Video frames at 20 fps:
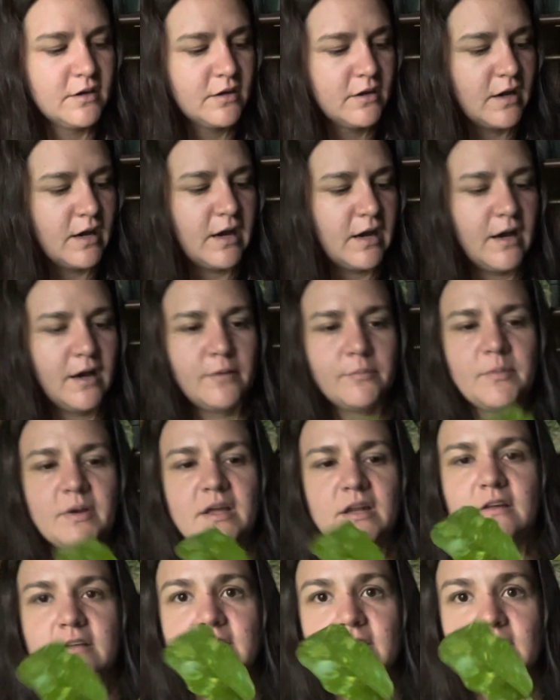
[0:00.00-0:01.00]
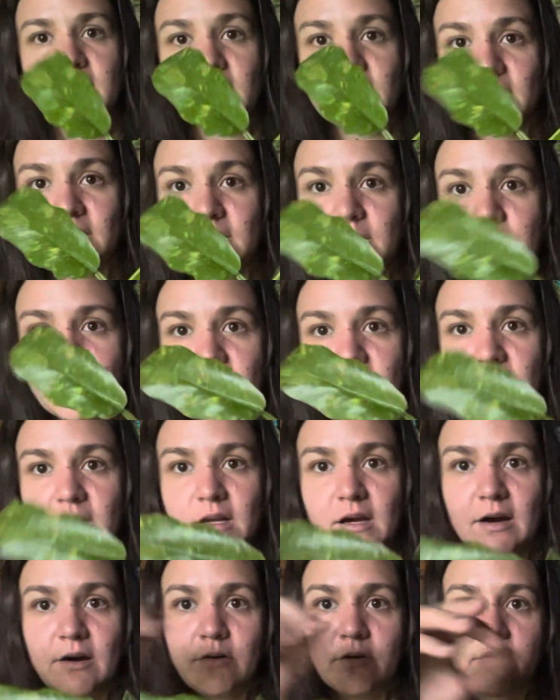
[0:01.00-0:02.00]
It is currently putting
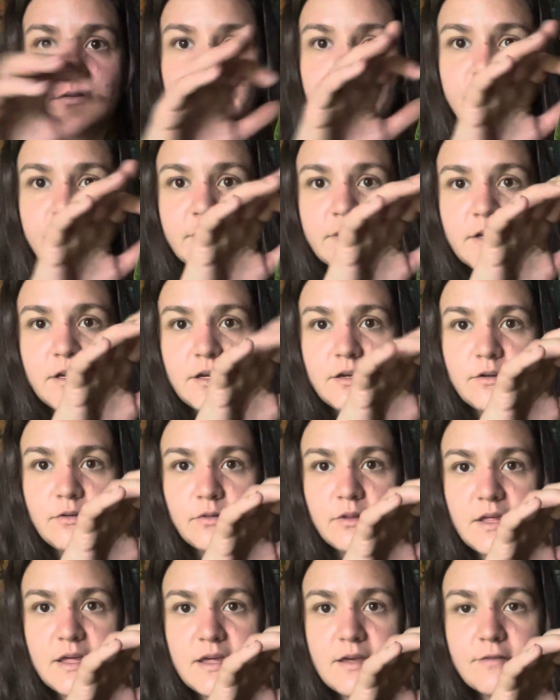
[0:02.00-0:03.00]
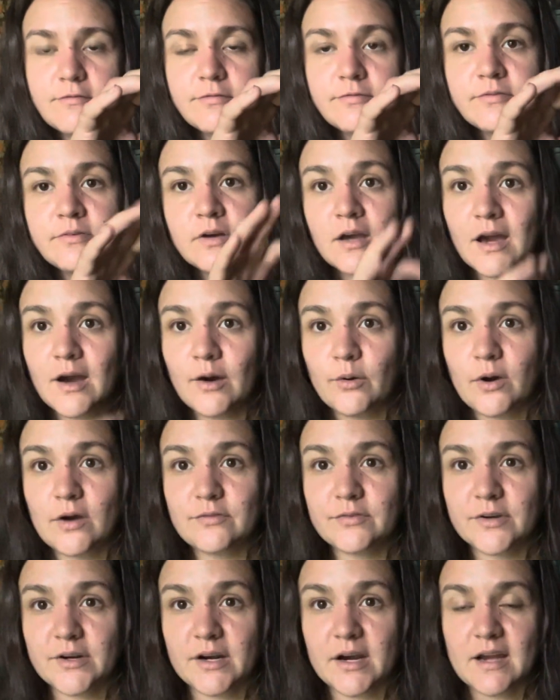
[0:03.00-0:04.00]
out, unfurling a new leaf.
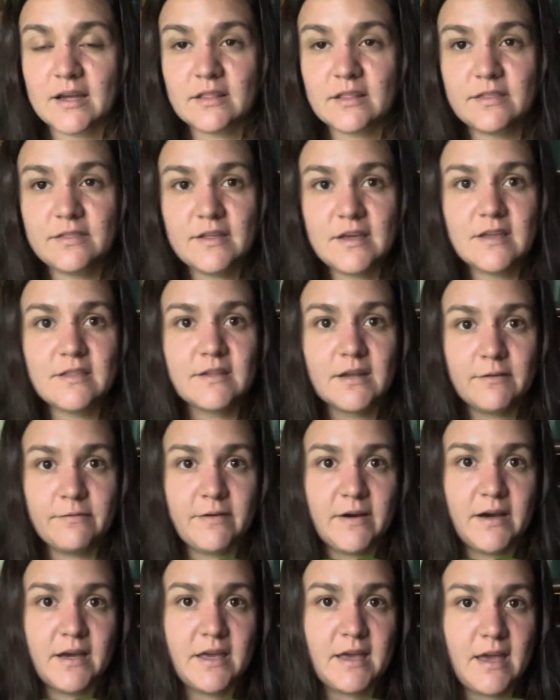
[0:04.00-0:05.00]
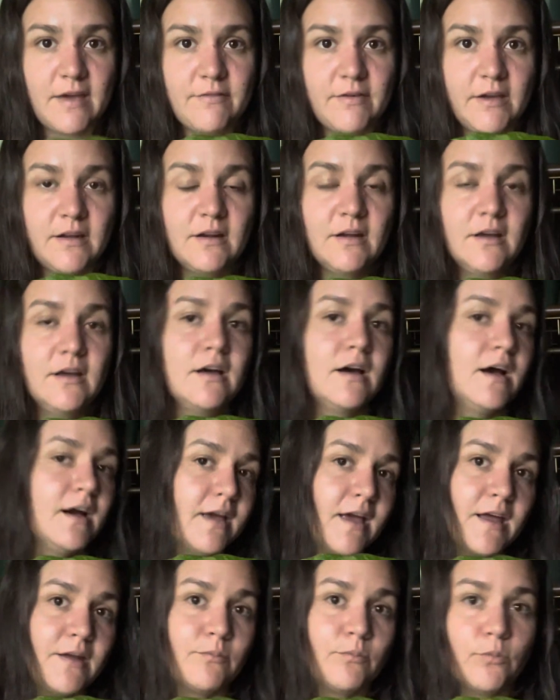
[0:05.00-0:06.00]
However, I think that if I gave it,
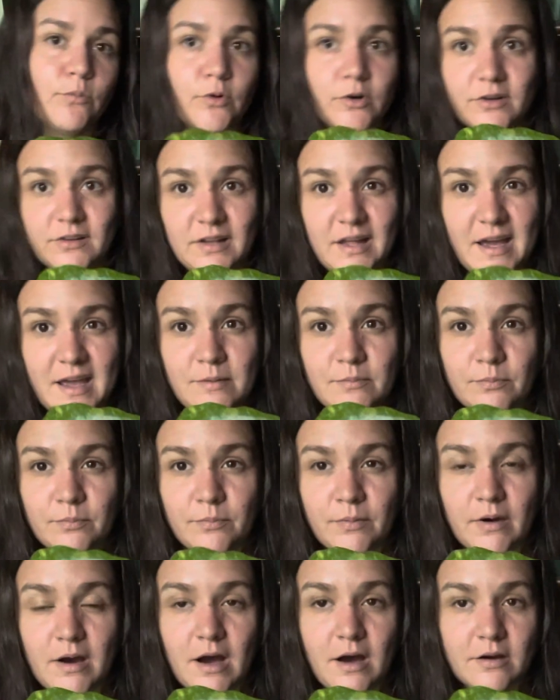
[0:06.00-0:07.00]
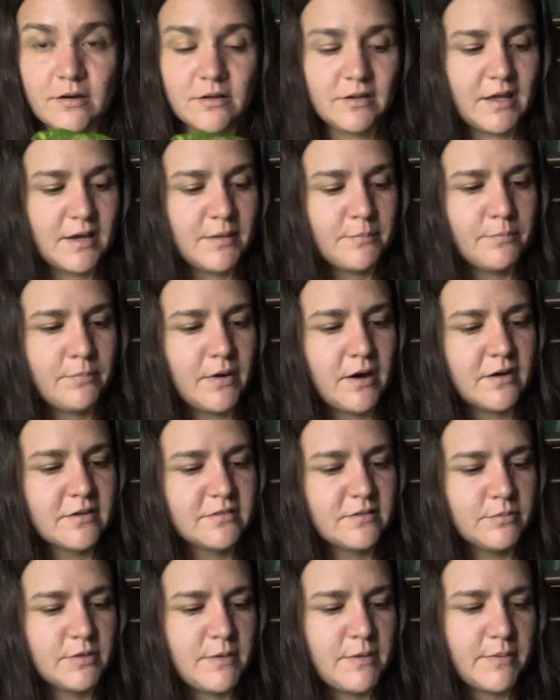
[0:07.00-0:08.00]
again, more light, like
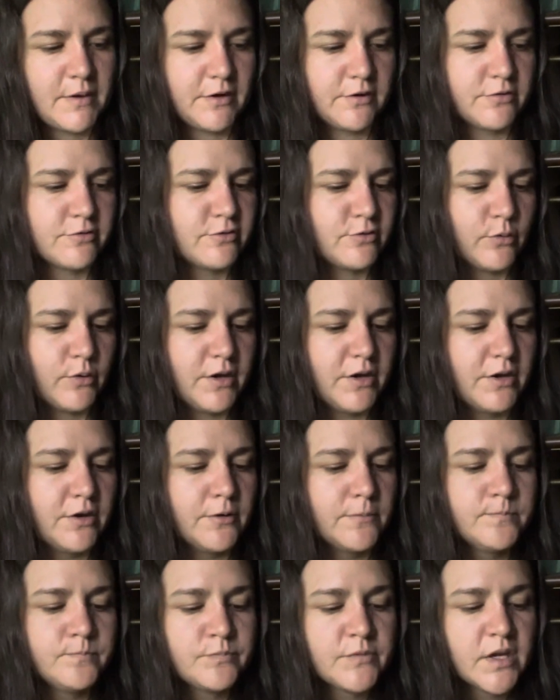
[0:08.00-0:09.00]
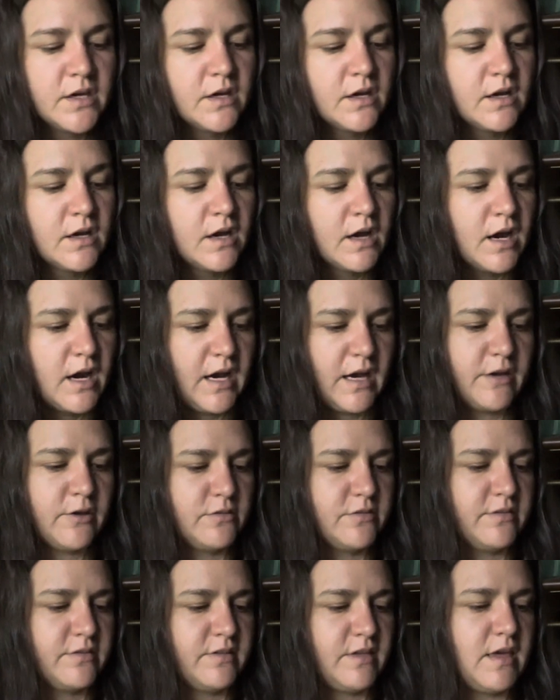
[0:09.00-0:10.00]
possibly better soil, I
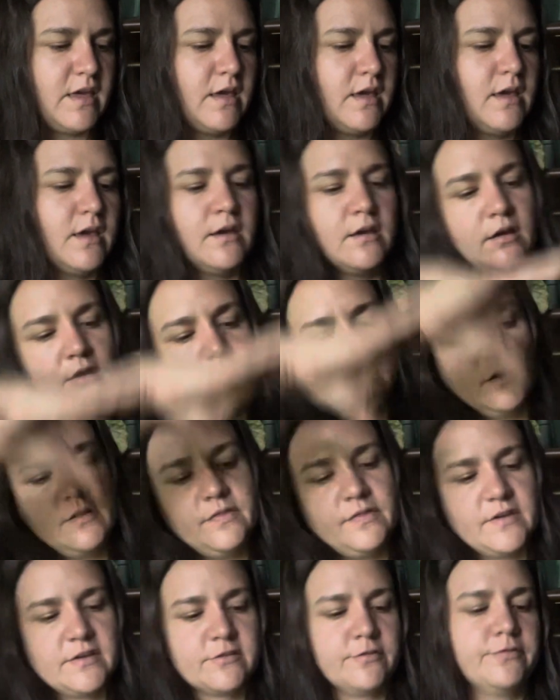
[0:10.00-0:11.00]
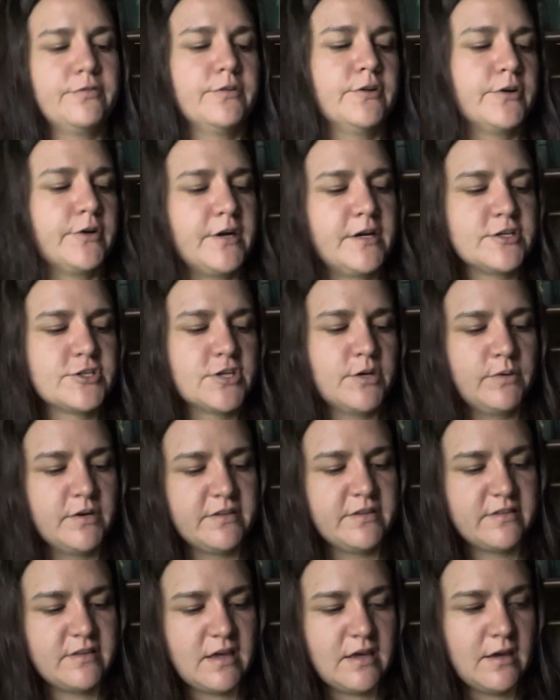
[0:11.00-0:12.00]
could see this flourish. I want to
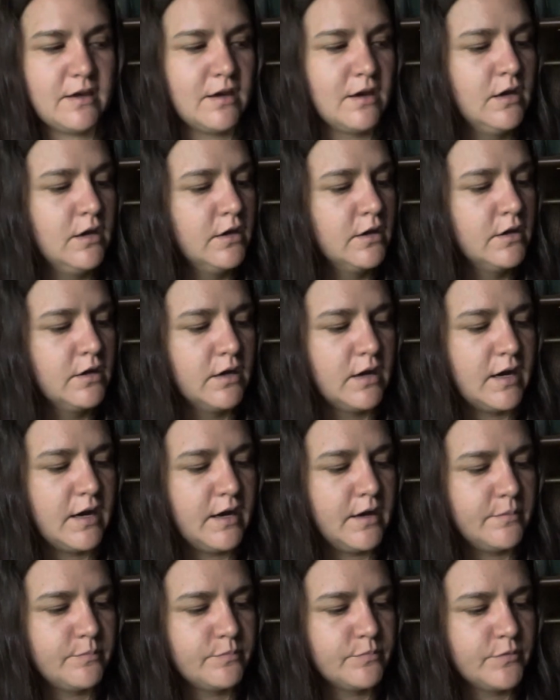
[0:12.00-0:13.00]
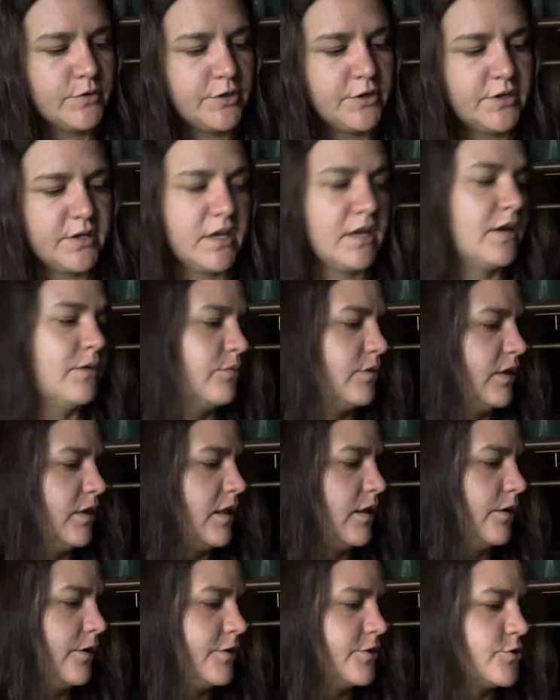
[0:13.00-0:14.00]
see her to get really
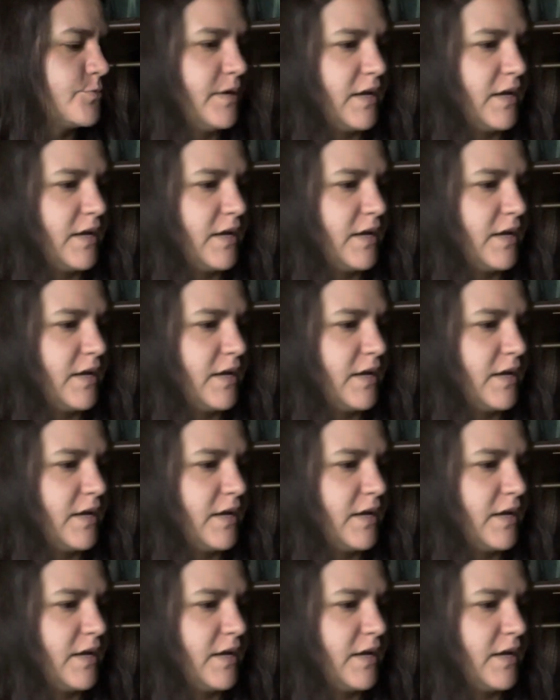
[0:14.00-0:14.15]
large.